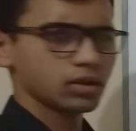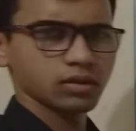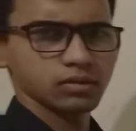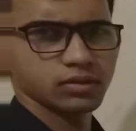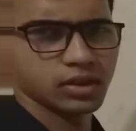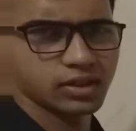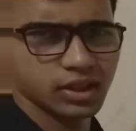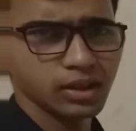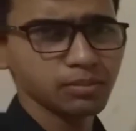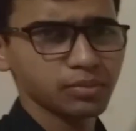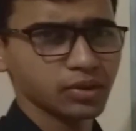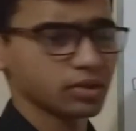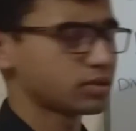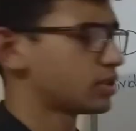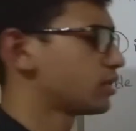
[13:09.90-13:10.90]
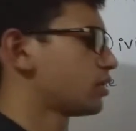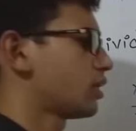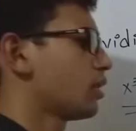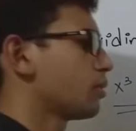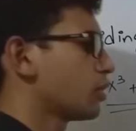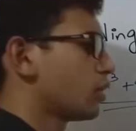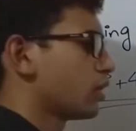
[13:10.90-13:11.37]
The same process. Now
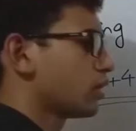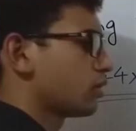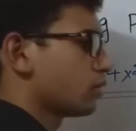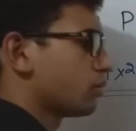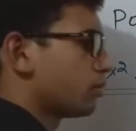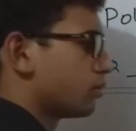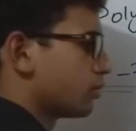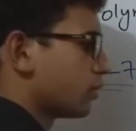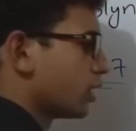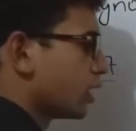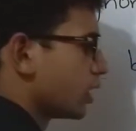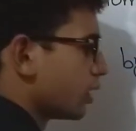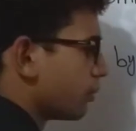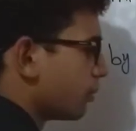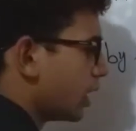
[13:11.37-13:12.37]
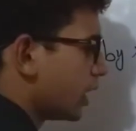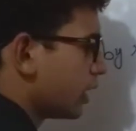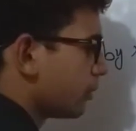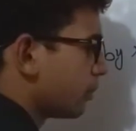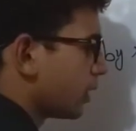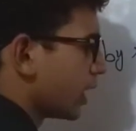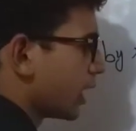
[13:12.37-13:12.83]
I'm going to
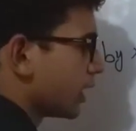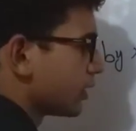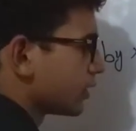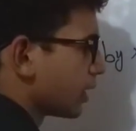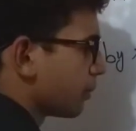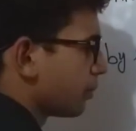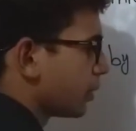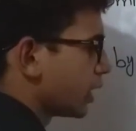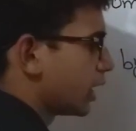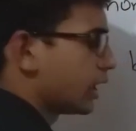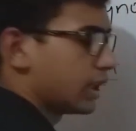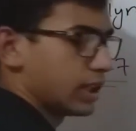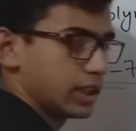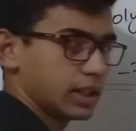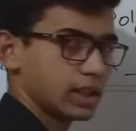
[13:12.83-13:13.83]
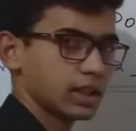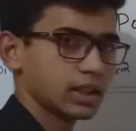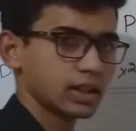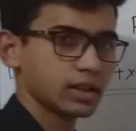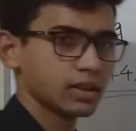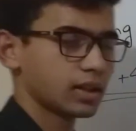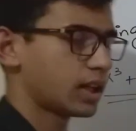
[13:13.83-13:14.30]
multiply separately
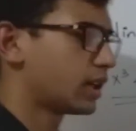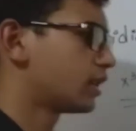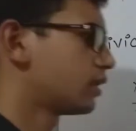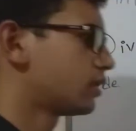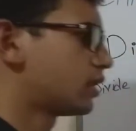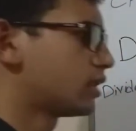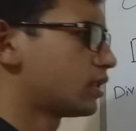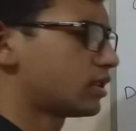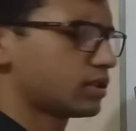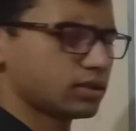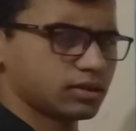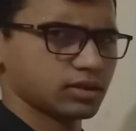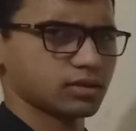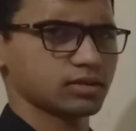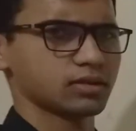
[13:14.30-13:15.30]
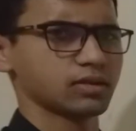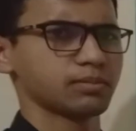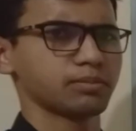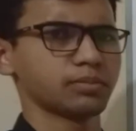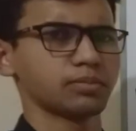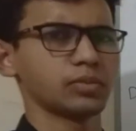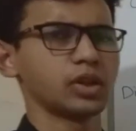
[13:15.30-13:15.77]
and just
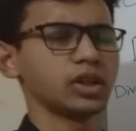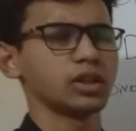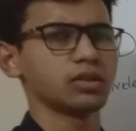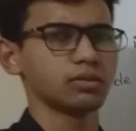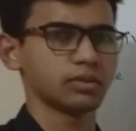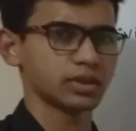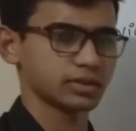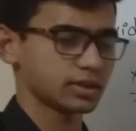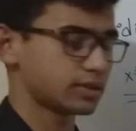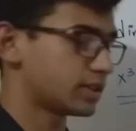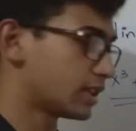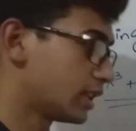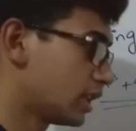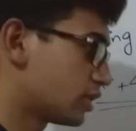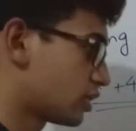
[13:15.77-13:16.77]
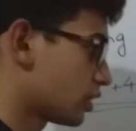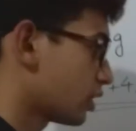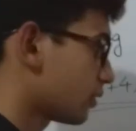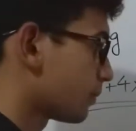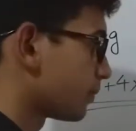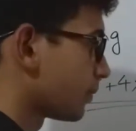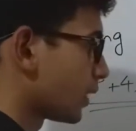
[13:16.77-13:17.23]
pointing towards the signature.
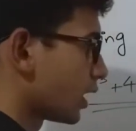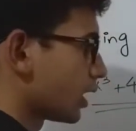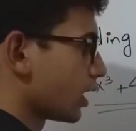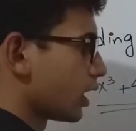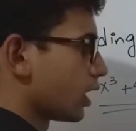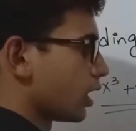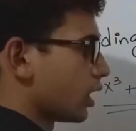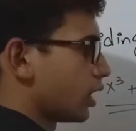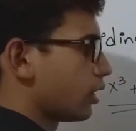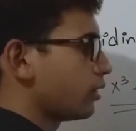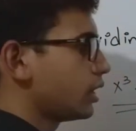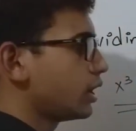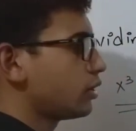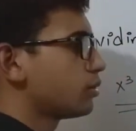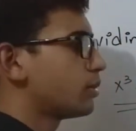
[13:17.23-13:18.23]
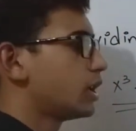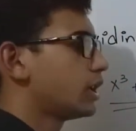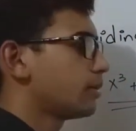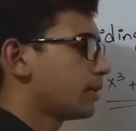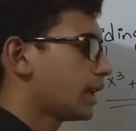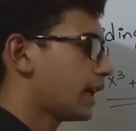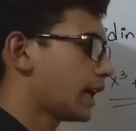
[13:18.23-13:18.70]
Now I need to
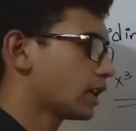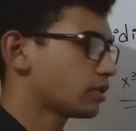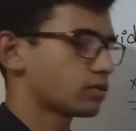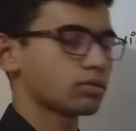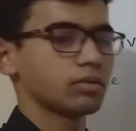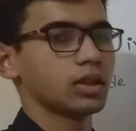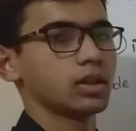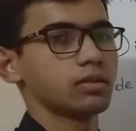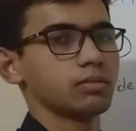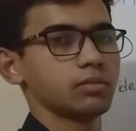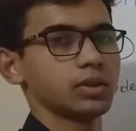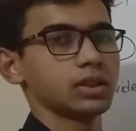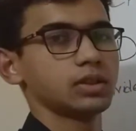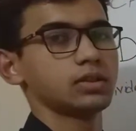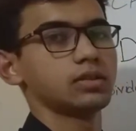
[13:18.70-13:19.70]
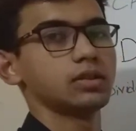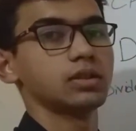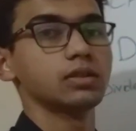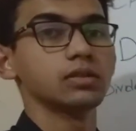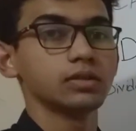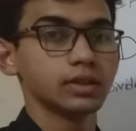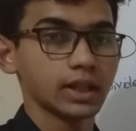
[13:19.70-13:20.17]
multiply x square with
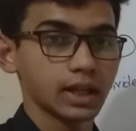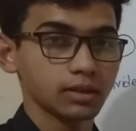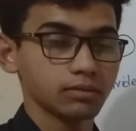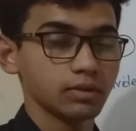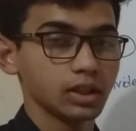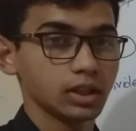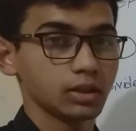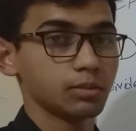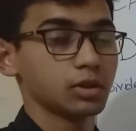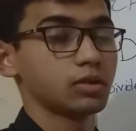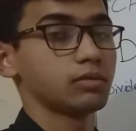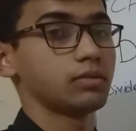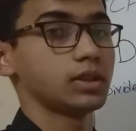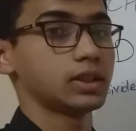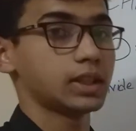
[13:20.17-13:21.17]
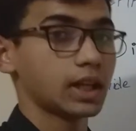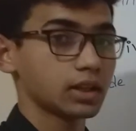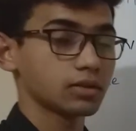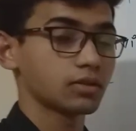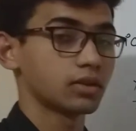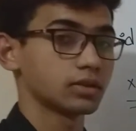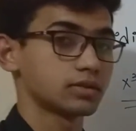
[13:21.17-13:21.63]
that variable or with
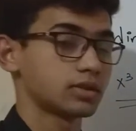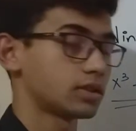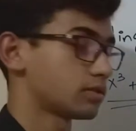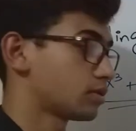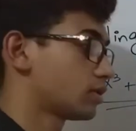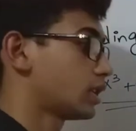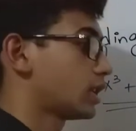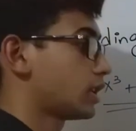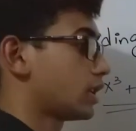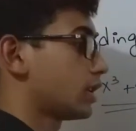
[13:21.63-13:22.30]
that constant so that